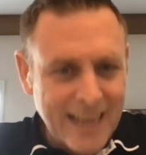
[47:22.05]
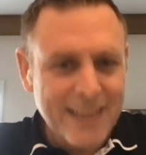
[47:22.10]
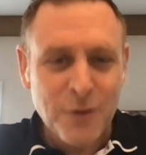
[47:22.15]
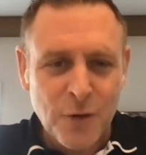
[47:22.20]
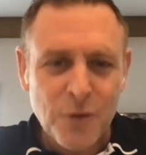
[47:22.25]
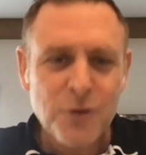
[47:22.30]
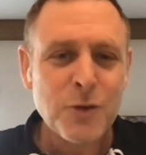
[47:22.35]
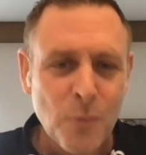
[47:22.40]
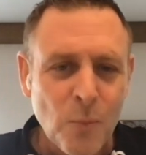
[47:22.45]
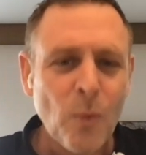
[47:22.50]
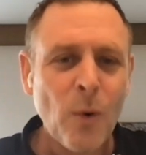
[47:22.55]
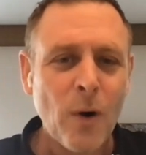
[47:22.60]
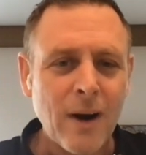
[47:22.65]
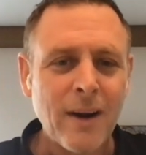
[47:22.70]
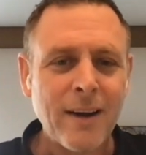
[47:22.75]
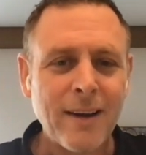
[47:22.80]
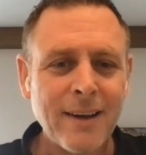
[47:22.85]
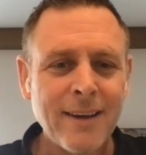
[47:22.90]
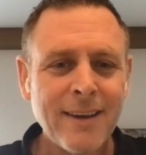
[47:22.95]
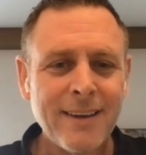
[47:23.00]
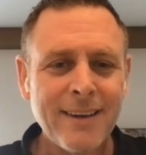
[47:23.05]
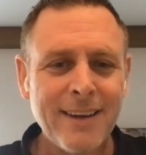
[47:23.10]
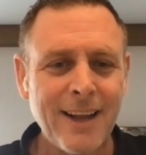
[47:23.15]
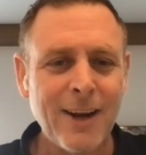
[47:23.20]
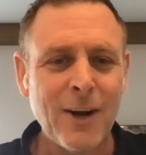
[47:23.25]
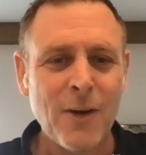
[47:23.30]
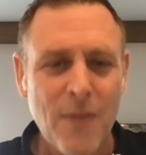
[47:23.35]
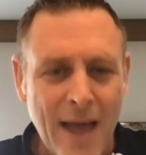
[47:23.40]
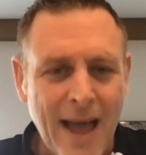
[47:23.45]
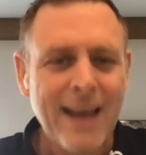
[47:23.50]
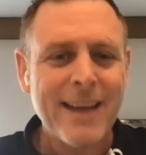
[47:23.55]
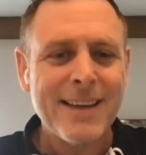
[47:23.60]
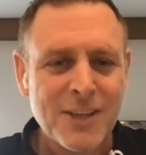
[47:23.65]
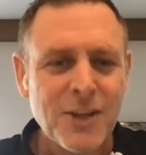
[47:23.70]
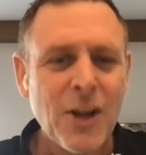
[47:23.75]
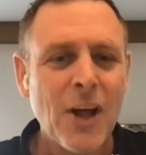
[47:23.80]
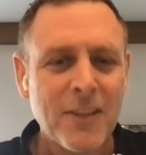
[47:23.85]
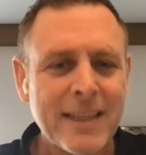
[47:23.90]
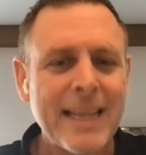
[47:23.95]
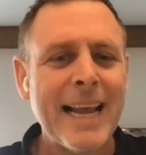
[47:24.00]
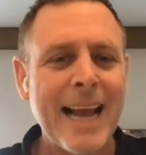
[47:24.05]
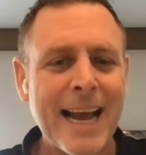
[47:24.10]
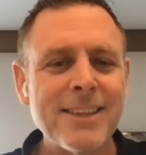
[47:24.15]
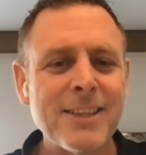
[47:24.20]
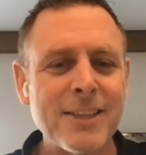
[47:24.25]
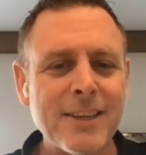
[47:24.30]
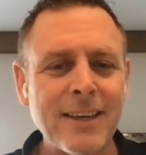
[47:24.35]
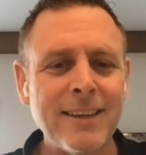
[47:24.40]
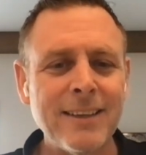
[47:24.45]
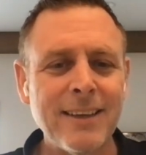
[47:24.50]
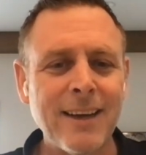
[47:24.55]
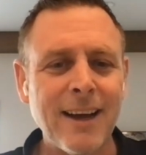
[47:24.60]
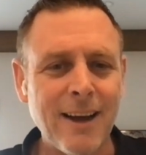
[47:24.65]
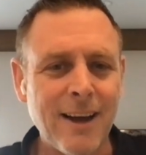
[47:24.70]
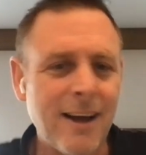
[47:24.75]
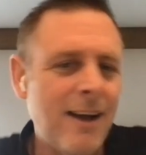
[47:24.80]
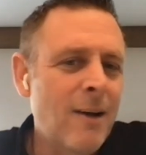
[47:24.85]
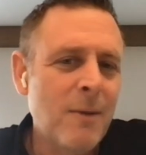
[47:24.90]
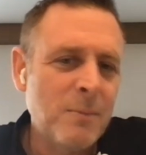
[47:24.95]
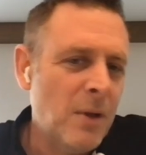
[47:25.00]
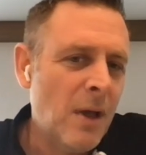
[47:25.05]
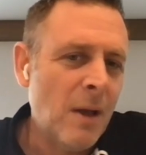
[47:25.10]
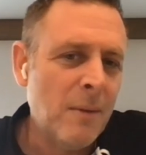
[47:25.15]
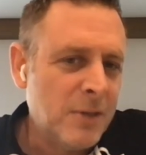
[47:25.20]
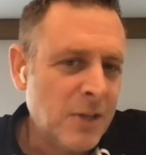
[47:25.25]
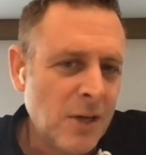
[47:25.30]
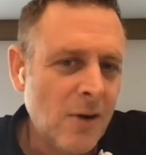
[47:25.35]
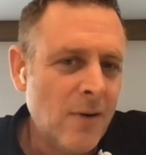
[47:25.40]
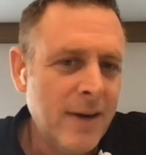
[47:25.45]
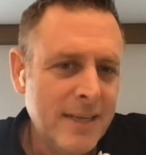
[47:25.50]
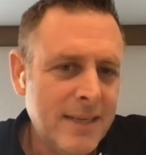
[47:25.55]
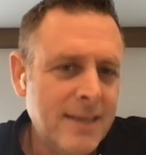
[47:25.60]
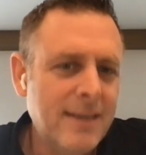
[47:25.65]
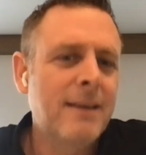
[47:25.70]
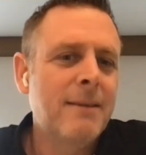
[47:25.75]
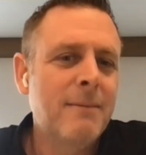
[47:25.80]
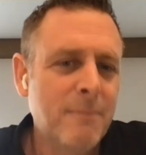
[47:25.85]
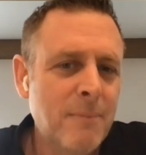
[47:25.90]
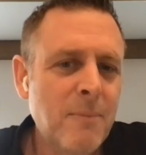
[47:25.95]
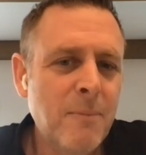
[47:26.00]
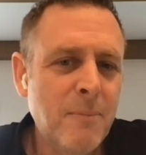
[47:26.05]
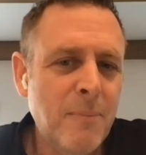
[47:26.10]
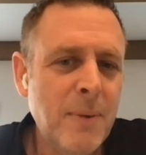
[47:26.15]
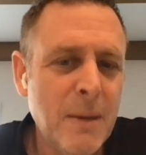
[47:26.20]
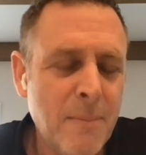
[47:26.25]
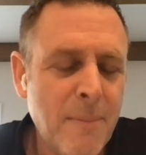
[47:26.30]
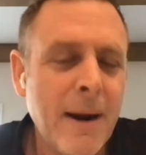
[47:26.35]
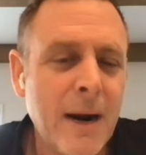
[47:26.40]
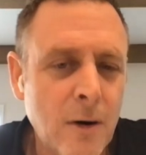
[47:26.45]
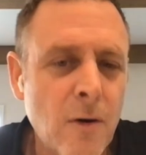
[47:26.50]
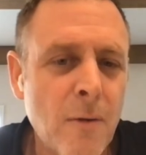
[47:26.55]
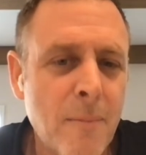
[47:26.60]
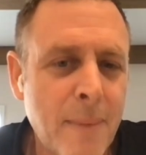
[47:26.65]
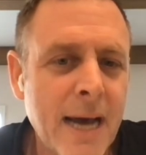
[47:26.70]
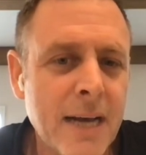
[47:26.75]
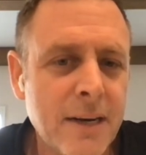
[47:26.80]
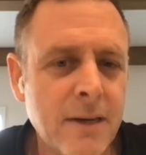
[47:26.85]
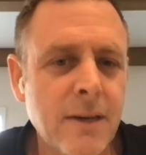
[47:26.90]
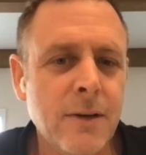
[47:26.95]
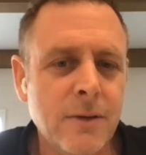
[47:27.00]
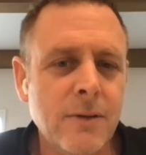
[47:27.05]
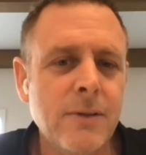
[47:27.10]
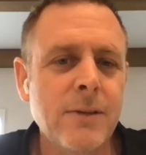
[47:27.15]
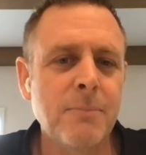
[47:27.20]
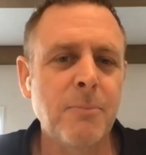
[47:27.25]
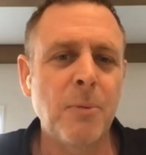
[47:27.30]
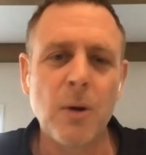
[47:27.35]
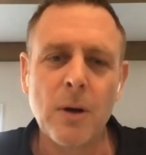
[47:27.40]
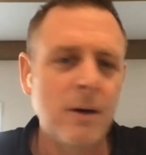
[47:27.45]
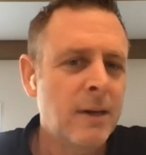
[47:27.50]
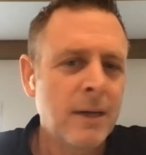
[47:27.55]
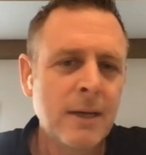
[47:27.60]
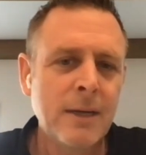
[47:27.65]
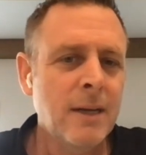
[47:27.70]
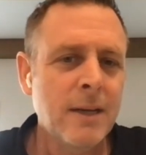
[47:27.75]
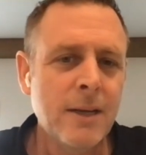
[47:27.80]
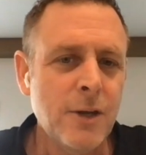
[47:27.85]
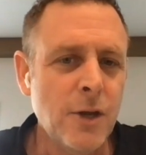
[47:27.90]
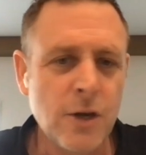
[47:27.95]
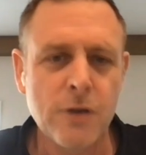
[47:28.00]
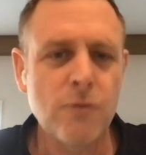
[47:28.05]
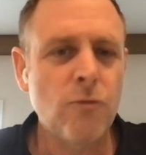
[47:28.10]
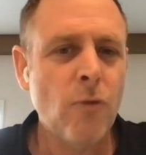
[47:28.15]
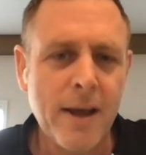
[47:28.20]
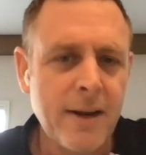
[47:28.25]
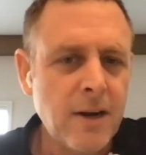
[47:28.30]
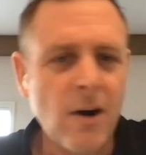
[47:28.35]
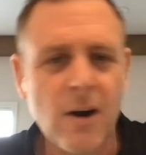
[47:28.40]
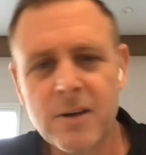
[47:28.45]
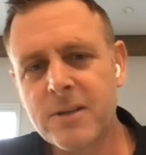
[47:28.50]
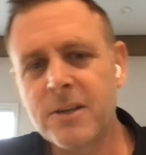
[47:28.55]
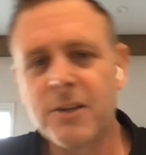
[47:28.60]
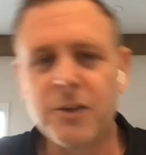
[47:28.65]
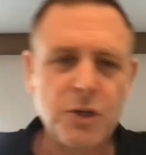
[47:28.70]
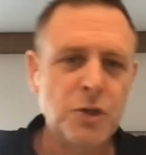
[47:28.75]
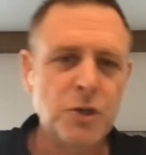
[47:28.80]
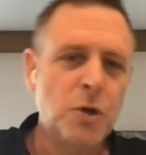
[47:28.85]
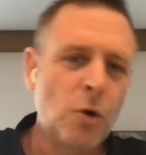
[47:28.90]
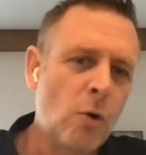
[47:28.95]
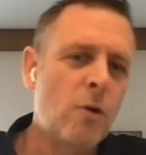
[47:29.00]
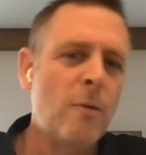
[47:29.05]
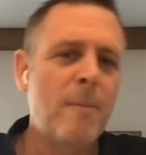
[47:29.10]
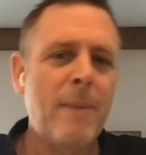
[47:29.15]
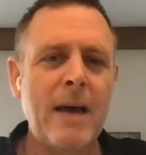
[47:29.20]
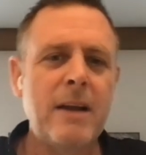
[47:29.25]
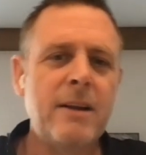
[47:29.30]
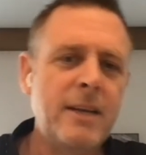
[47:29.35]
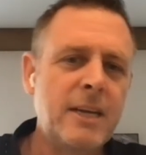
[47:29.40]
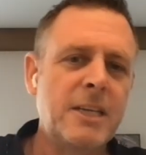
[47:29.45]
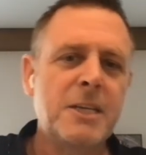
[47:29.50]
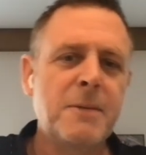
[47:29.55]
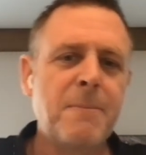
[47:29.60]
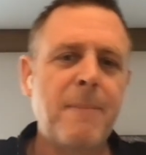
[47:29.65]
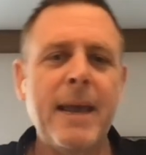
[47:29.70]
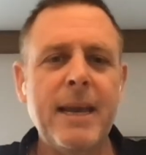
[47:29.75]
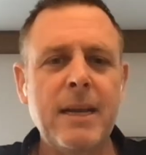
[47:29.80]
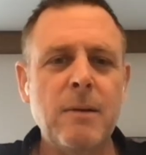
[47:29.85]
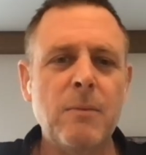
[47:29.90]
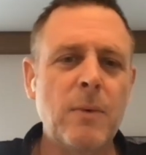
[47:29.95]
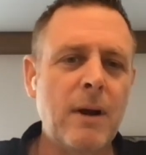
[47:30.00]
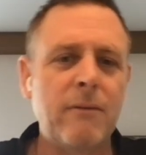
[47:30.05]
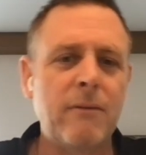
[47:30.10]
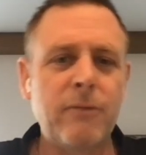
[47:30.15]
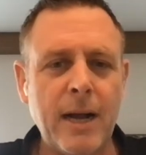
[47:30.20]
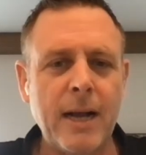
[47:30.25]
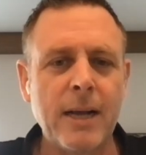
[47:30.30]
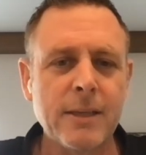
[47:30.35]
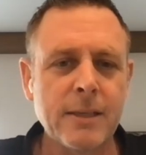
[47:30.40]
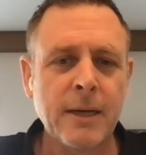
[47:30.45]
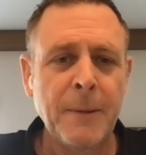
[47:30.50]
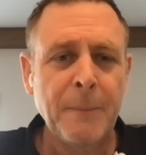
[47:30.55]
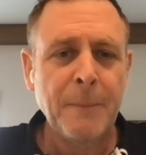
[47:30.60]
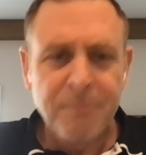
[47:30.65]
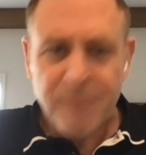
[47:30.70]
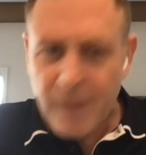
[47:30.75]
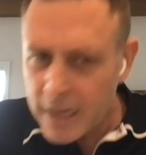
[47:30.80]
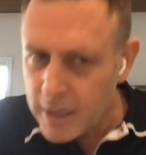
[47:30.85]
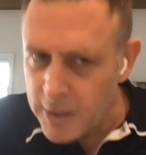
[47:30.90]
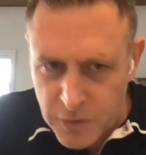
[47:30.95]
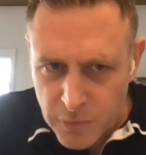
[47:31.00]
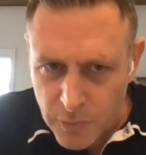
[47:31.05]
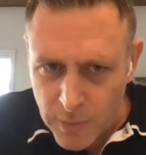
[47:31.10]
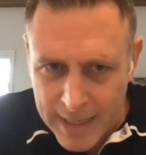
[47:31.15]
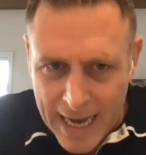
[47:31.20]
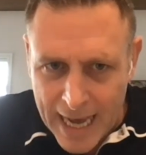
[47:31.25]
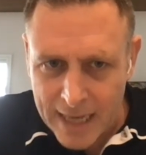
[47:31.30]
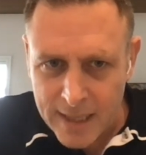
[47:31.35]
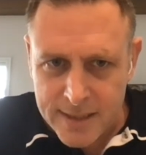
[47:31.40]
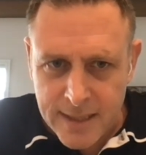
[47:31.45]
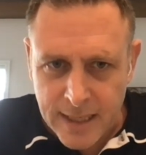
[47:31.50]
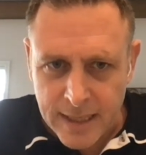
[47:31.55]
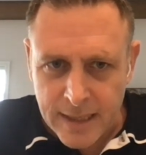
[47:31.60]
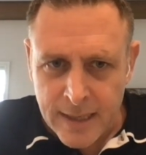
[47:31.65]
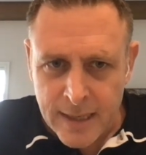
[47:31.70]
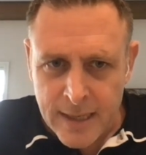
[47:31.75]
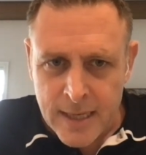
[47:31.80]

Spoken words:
doesn't work. That is not the answer. I'm sorry to be the bearer of bad news, but you can write articles, you can talk about it, you can debate it, whatever else. Here's a reality.